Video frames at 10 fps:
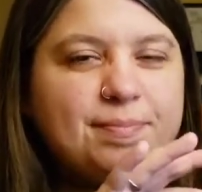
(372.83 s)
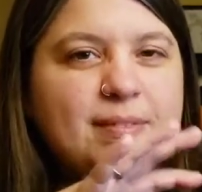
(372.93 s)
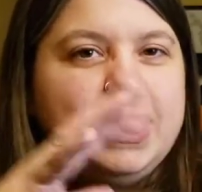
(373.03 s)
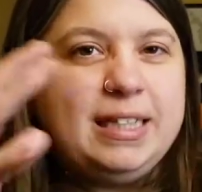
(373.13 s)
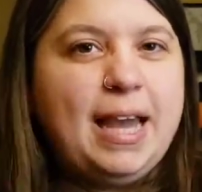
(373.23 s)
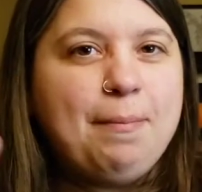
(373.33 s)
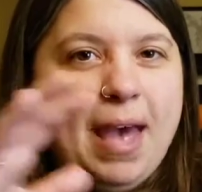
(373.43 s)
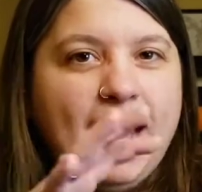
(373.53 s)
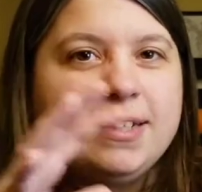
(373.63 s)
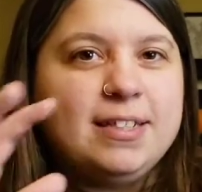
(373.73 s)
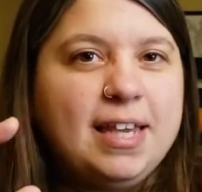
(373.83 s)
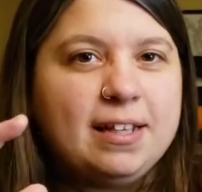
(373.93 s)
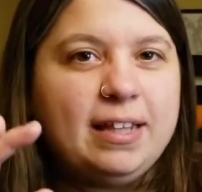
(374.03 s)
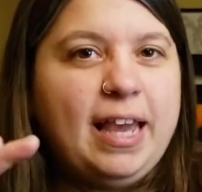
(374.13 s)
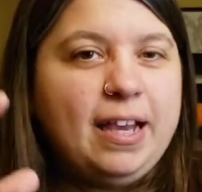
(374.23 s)

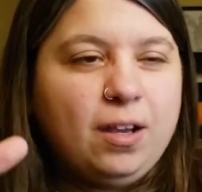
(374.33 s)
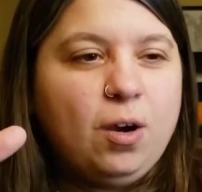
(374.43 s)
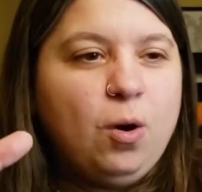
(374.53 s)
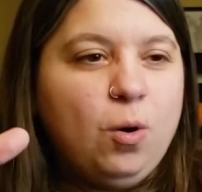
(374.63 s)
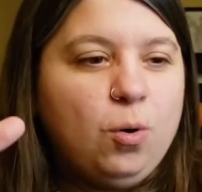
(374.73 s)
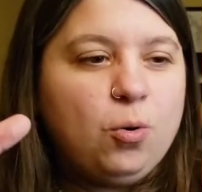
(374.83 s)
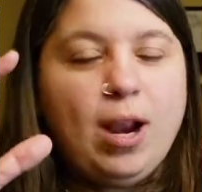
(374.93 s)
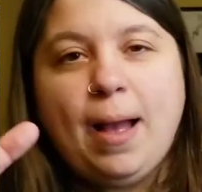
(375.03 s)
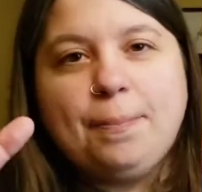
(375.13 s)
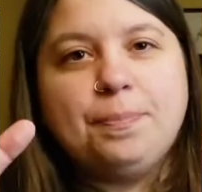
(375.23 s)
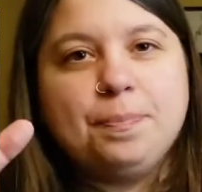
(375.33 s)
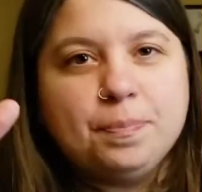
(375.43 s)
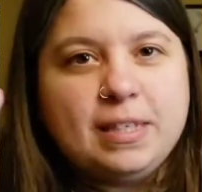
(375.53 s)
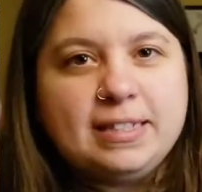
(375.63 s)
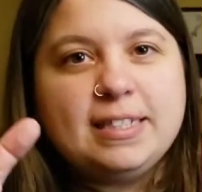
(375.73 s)
climactic, like, oh crap,
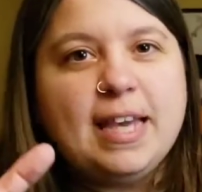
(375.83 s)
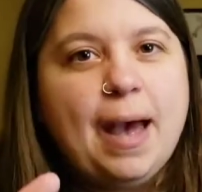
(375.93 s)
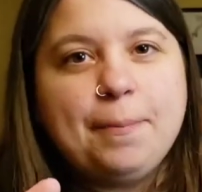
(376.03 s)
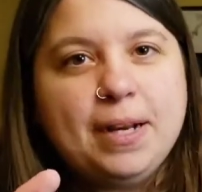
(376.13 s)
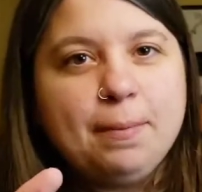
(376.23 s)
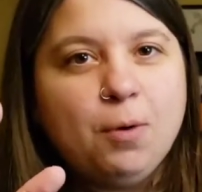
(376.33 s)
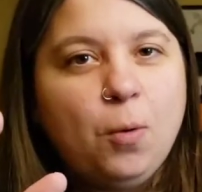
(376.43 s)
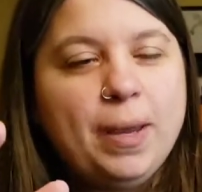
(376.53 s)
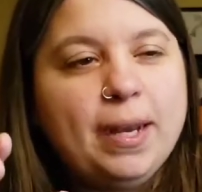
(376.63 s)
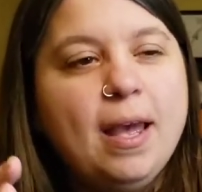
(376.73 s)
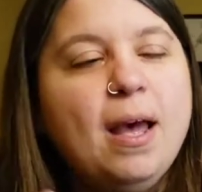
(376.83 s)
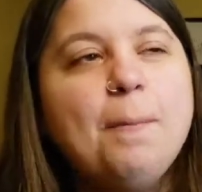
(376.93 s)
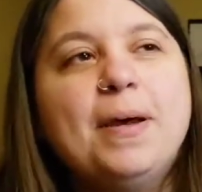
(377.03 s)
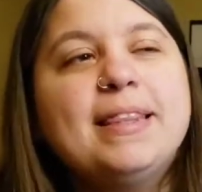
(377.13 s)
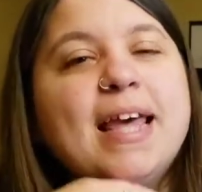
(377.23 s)
this is happening moment.
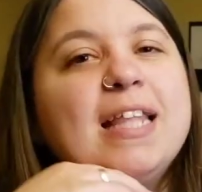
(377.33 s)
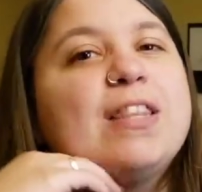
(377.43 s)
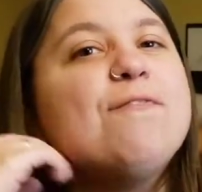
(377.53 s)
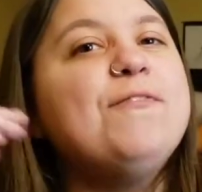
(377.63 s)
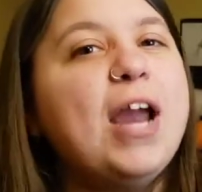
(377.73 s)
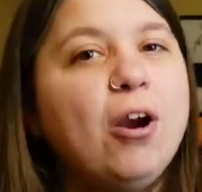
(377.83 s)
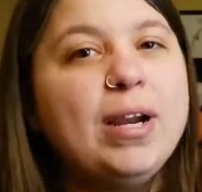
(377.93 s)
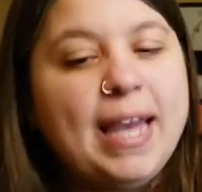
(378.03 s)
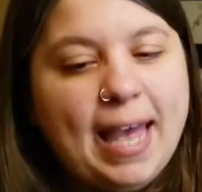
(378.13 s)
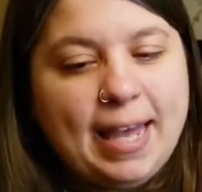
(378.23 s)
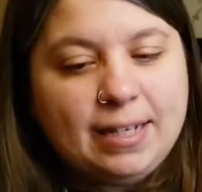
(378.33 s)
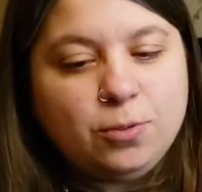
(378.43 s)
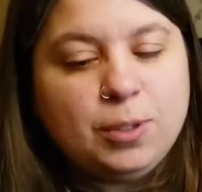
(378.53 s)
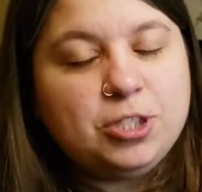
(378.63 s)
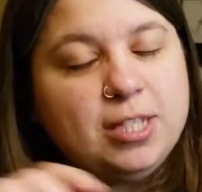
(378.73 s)
But then at the very end,
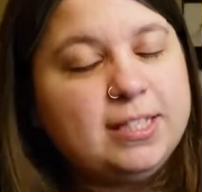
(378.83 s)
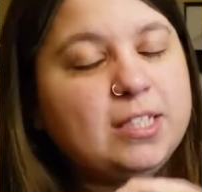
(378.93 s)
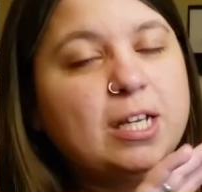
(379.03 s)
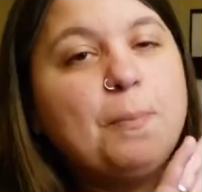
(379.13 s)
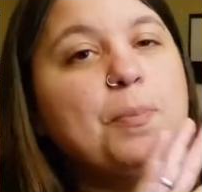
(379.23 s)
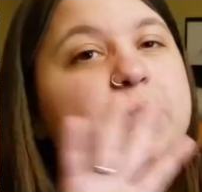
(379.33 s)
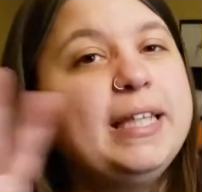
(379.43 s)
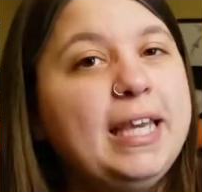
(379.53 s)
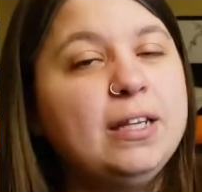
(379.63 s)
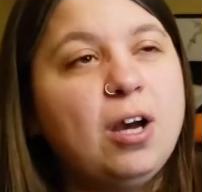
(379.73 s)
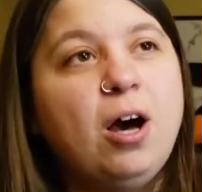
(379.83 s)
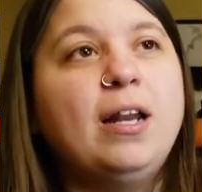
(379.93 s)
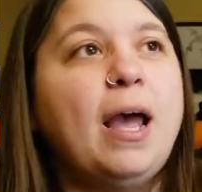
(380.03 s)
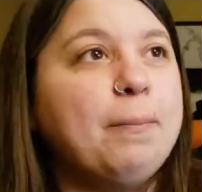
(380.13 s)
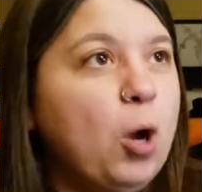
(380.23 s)
which this is a complete
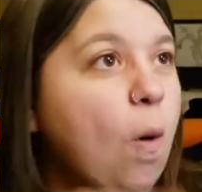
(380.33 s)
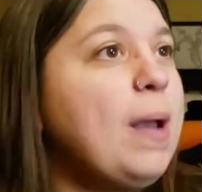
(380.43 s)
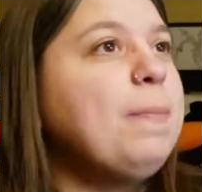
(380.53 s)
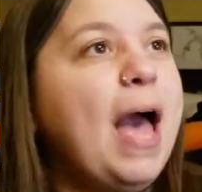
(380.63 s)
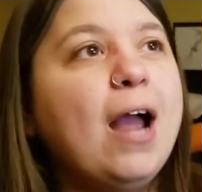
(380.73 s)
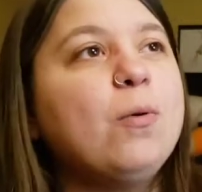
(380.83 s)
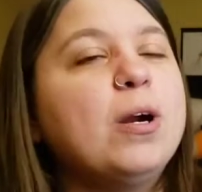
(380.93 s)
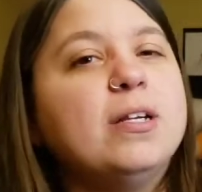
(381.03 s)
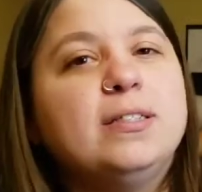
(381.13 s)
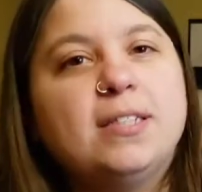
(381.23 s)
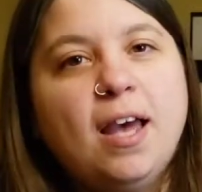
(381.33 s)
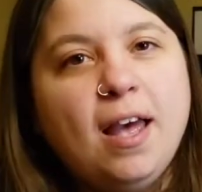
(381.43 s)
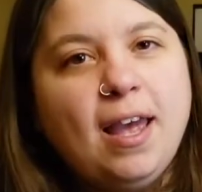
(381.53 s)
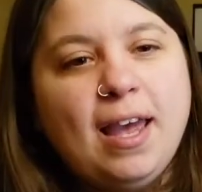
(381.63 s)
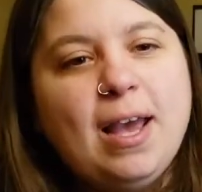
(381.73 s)
con, I'm going backwards,
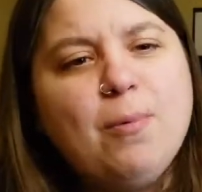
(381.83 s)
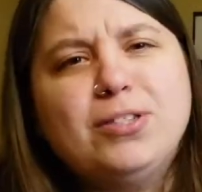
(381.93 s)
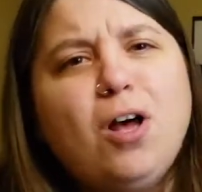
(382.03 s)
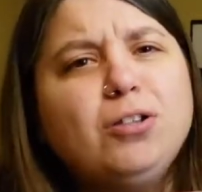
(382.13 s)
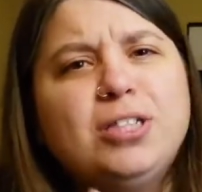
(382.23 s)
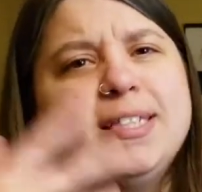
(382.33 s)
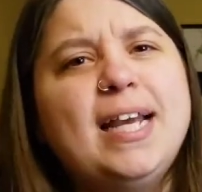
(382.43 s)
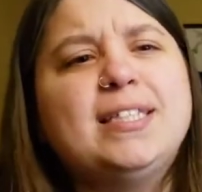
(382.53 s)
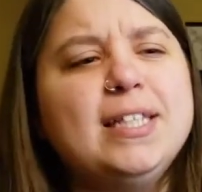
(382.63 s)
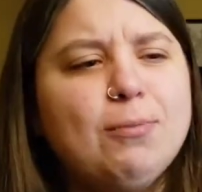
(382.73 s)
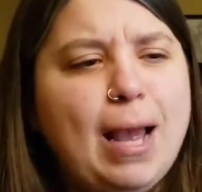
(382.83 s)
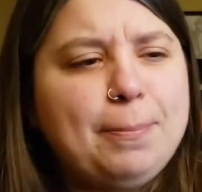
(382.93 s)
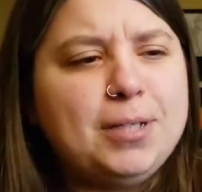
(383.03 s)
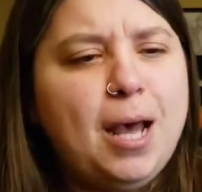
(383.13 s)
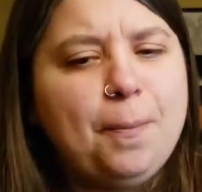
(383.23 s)
it was all just nicely
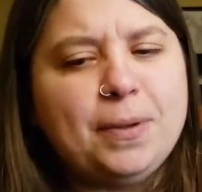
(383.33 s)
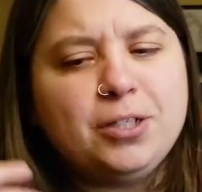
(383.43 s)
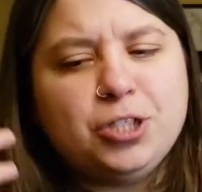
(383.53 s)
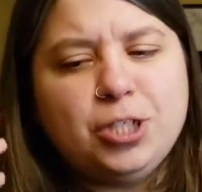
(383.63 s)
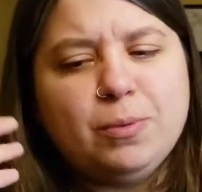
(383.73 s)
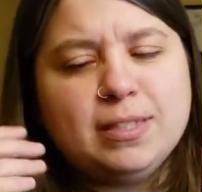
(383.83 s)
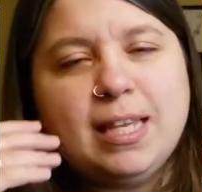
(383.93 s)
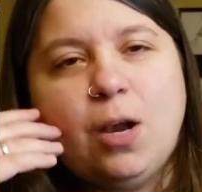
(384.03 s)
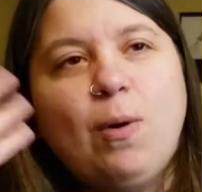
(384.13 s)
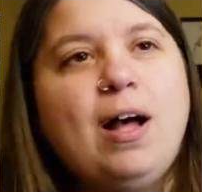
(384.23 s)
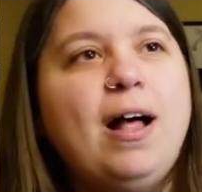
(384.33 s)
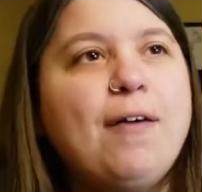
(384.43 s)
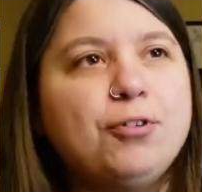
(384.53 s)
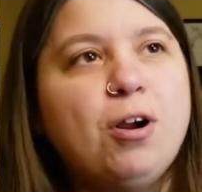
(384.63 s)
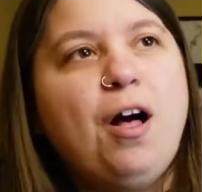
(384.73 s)
wrapped up, and she was like, well,
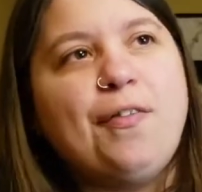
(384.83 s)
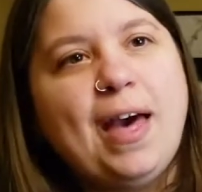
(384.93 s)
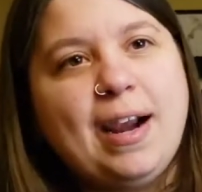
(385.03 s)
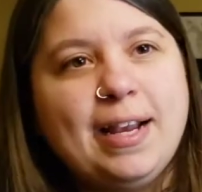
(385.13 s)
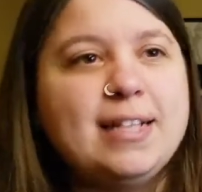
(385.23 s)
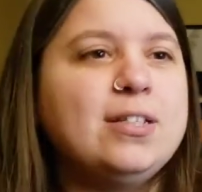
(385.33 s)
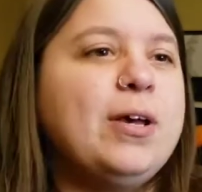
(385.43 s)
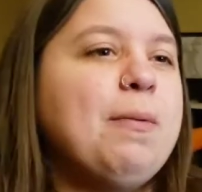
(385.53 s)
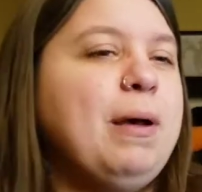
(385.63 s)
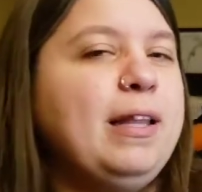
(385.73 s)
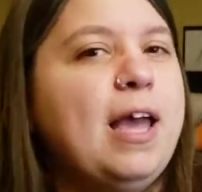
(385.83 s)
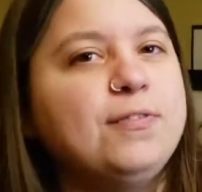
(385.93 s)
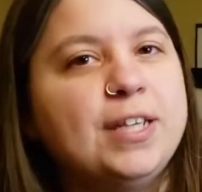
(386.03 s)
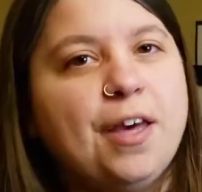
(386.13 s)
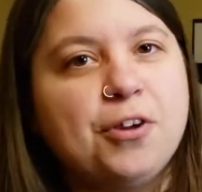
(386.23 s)
after all that, I guess I'll get my life
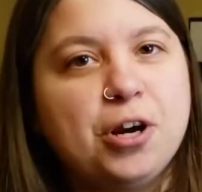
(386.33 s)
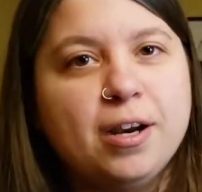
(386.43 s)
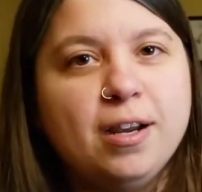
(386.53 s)
together.